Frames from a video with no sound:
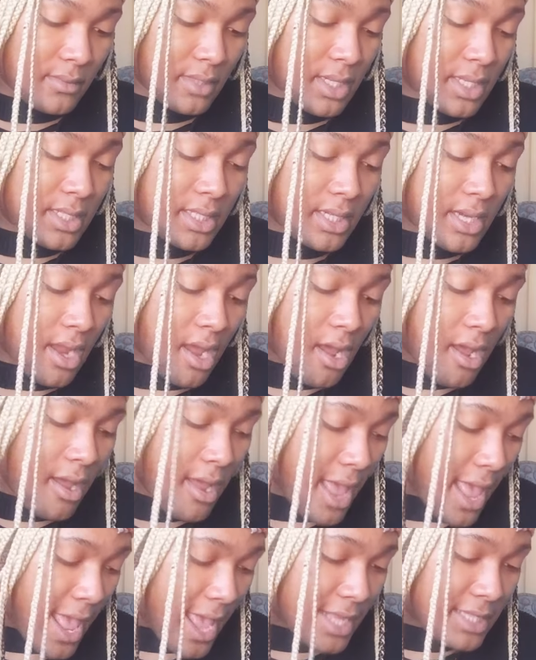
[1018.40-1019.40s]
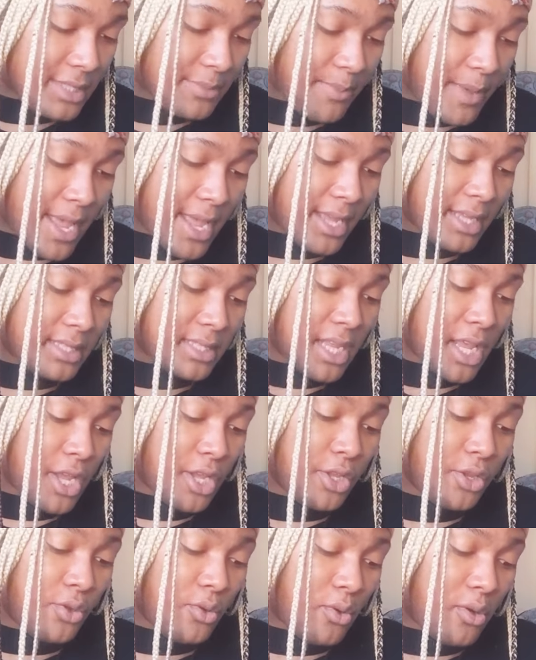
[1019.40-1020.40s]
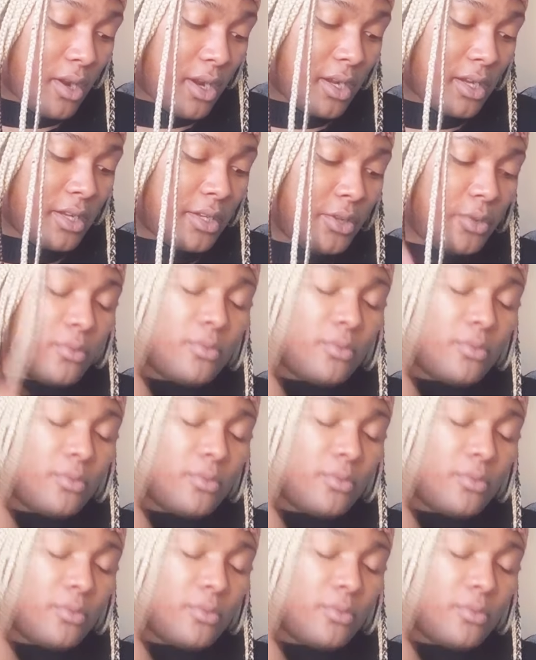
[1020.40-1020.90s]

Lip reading: Because in all aspects, you want